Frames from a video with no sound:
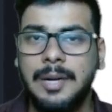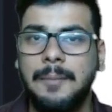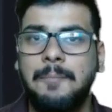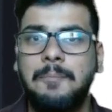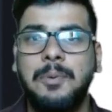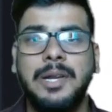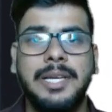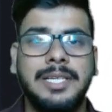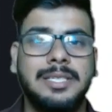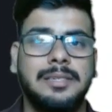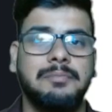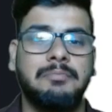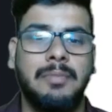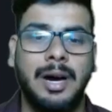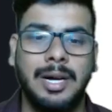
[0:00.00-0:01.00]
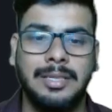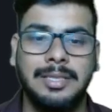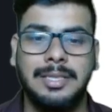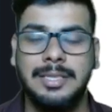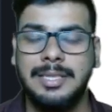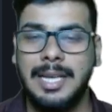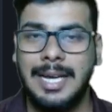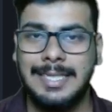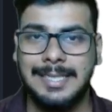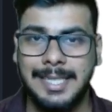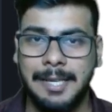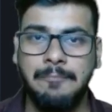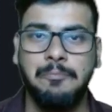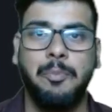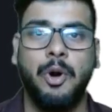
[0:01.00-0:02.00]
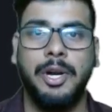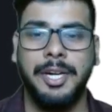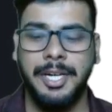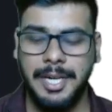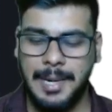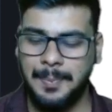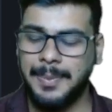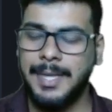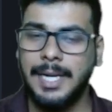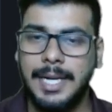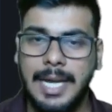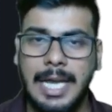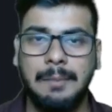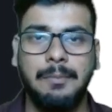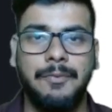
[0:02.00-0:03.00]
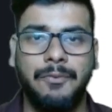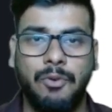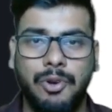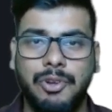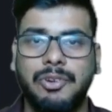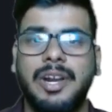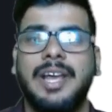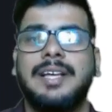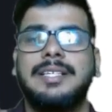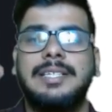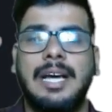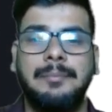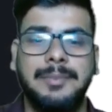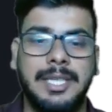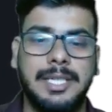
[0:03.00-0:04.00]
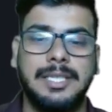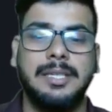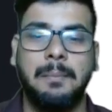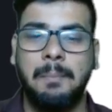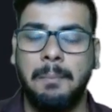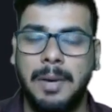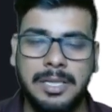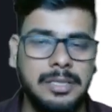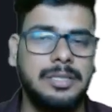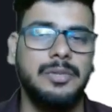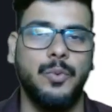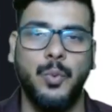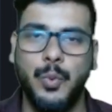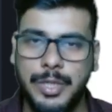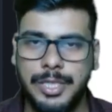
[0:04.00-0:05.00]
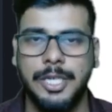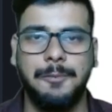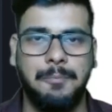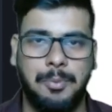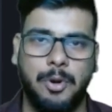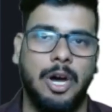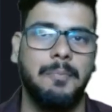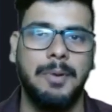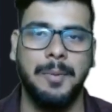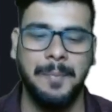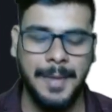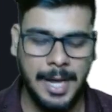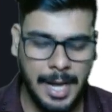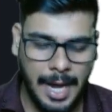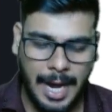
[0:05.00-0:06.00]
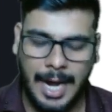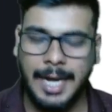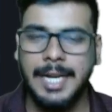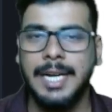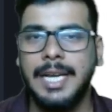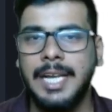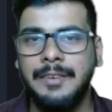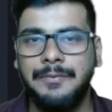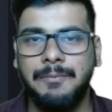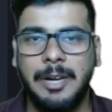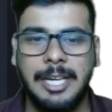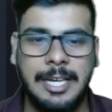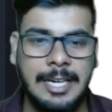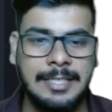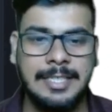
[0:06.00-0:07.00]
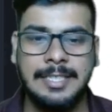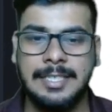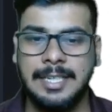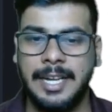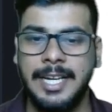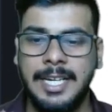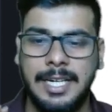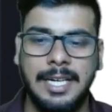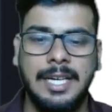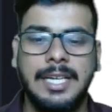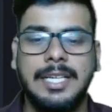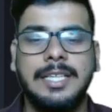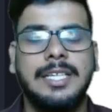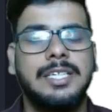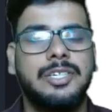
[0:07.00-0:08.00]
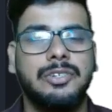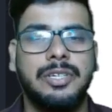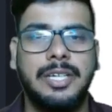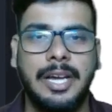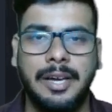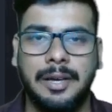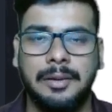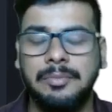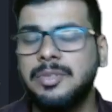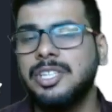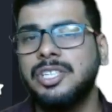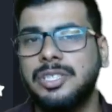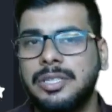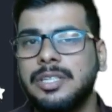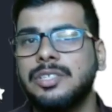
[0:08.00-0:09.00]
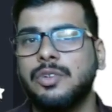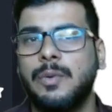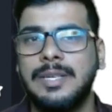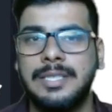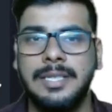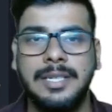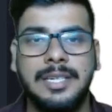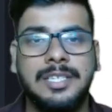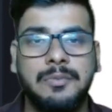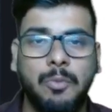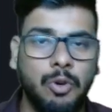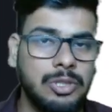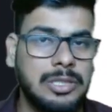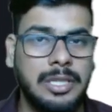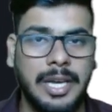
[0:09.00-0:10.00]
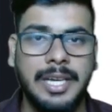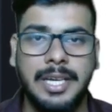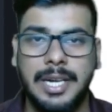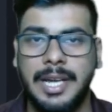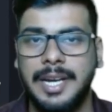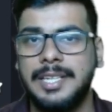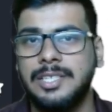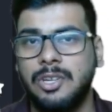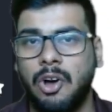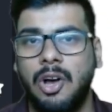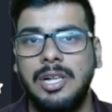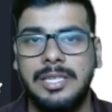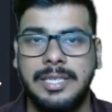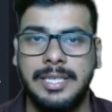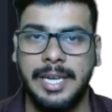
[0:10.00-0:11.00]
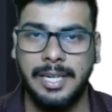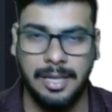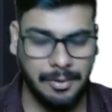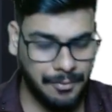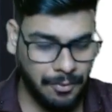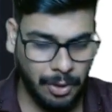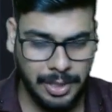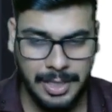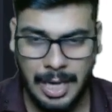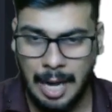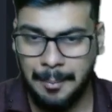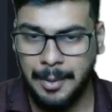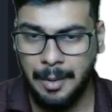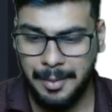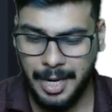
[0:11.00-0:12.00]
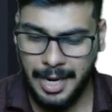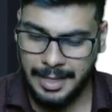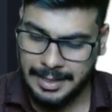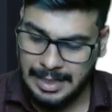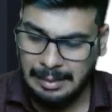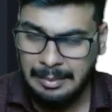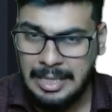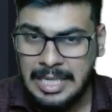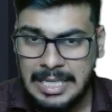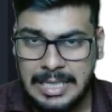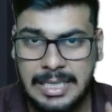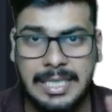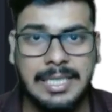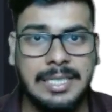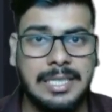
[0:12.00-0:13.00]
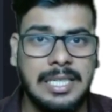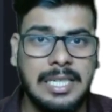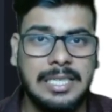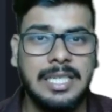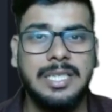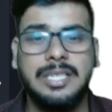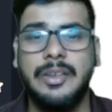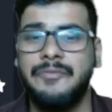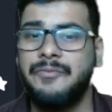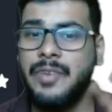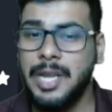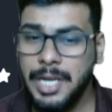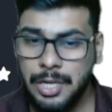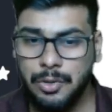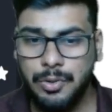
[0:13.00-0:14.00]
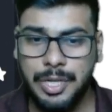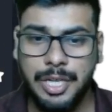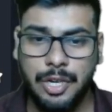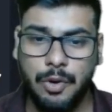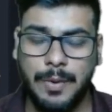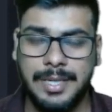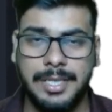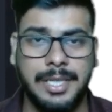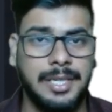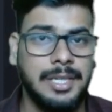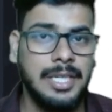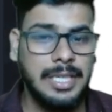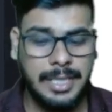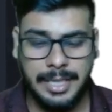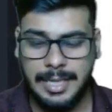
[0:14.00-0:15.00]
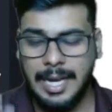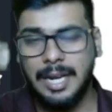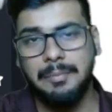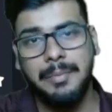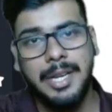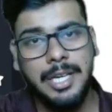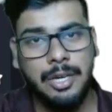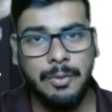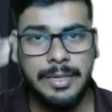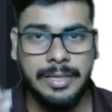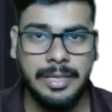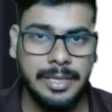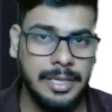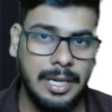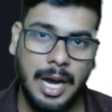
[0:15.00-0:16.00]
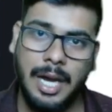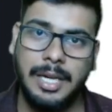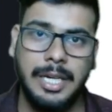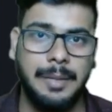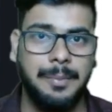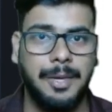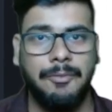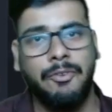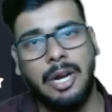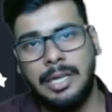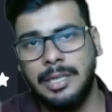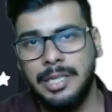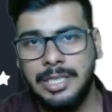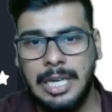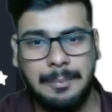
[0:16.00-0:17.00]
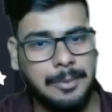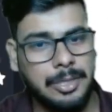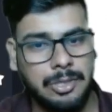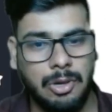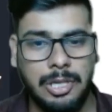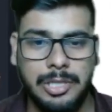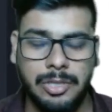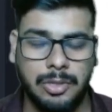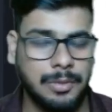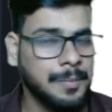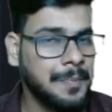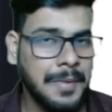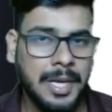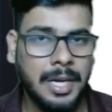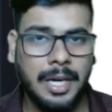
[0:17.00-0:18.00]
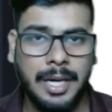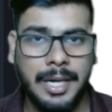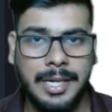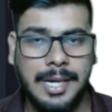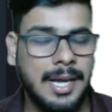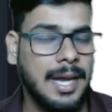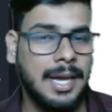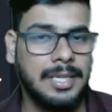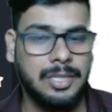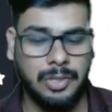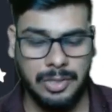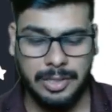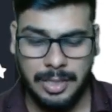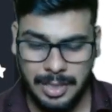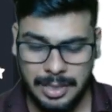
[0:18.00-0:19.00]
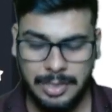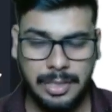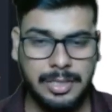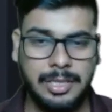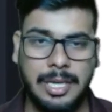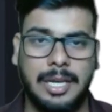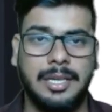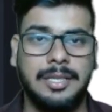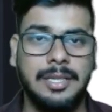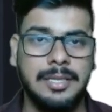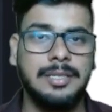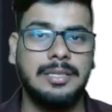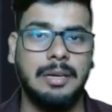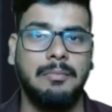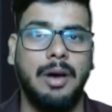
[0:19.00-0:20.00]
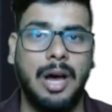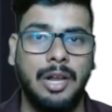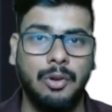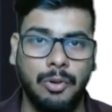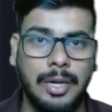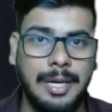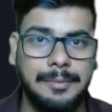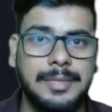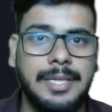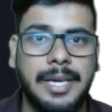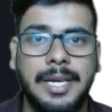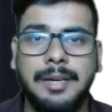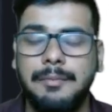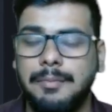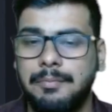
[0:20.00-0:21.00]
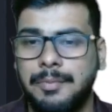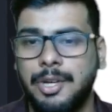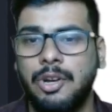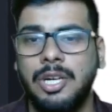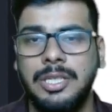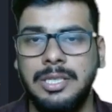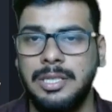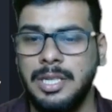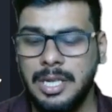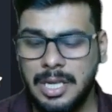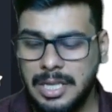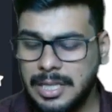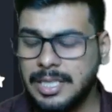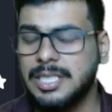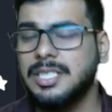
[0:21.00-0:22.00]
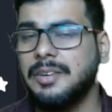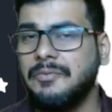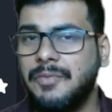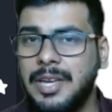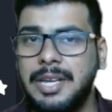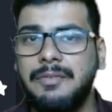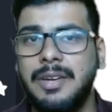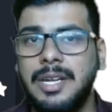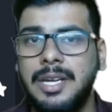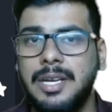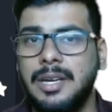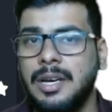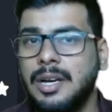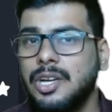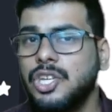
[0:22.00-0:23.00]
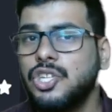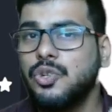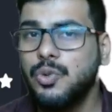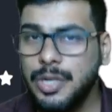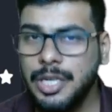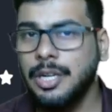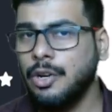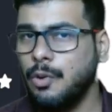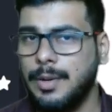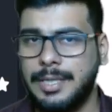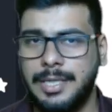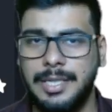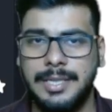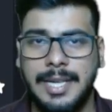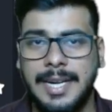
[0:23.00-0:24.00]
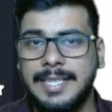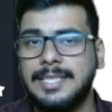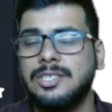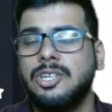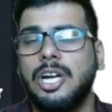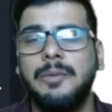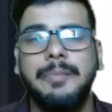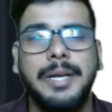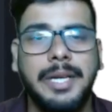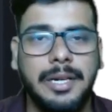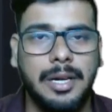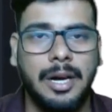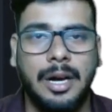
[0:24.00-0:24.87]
Please mark this as important. The day before your exam, this is the must-visit problem. And if my guess is right, this question is most likely, and it's all set for the upcoming exam, since this is a very unique question. See, there are many questions in RTP for other chapters also. Correct? So this sum alone I'm saying because this is a very, very unique question that has not been